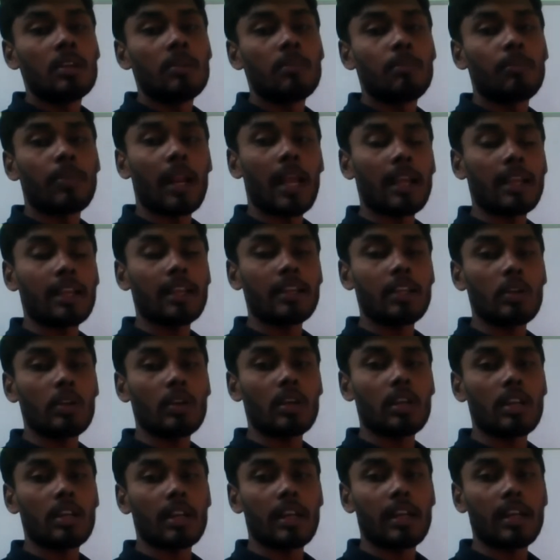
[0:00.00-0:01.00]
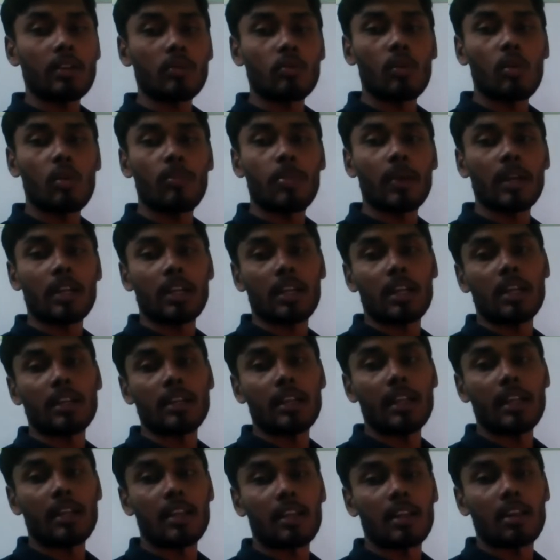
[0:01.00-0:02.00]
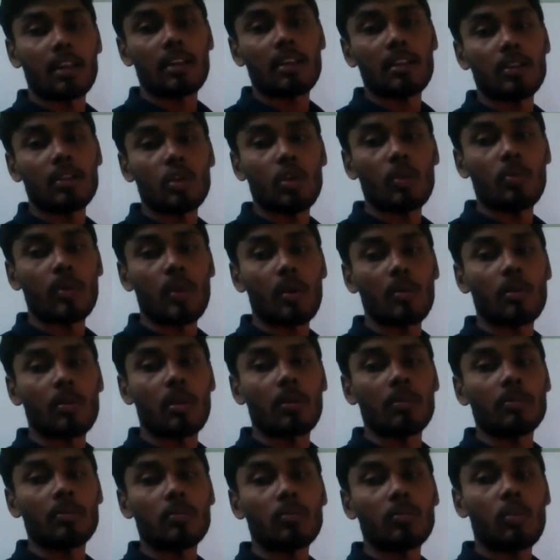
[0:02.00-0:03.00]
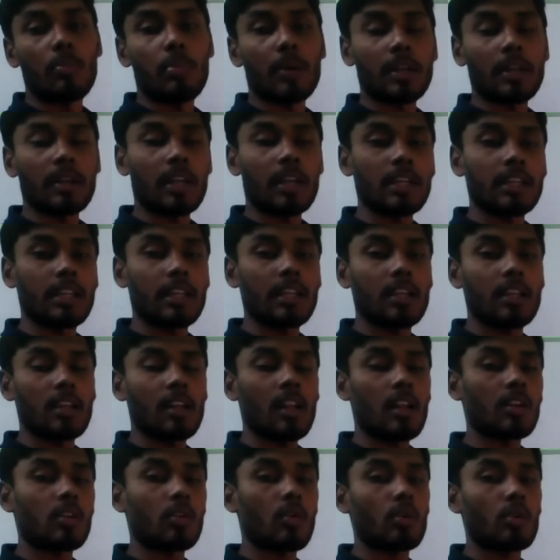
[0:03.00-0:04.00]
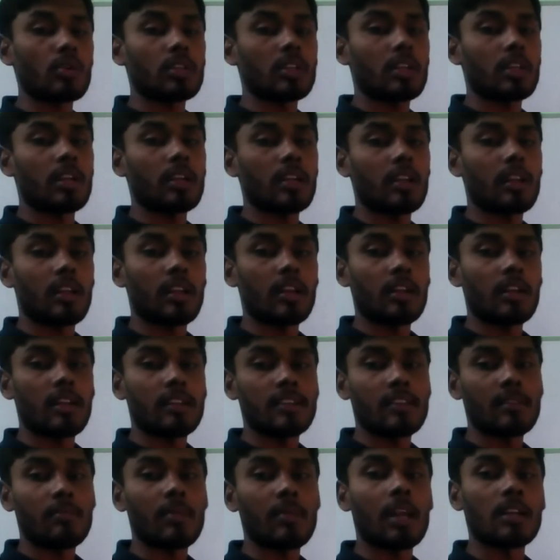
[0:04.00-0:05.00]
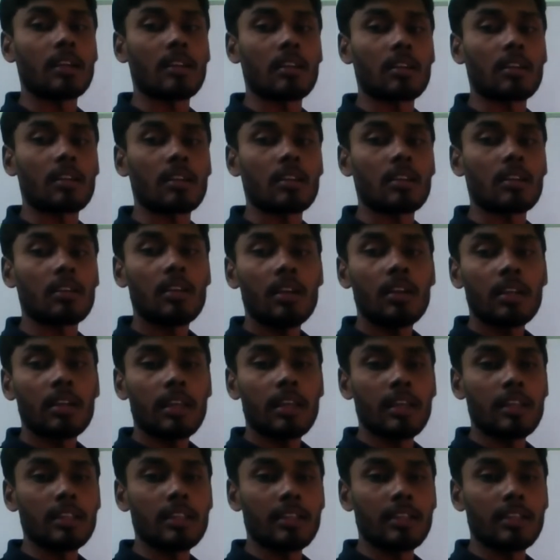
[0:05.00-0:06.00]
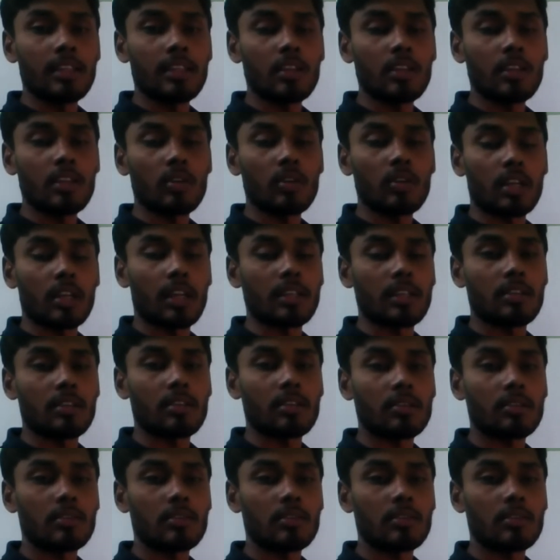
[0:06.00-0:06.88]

Bracket you can write open container, no problem. Open container or closed container, doesn't matter. Anything you can write it.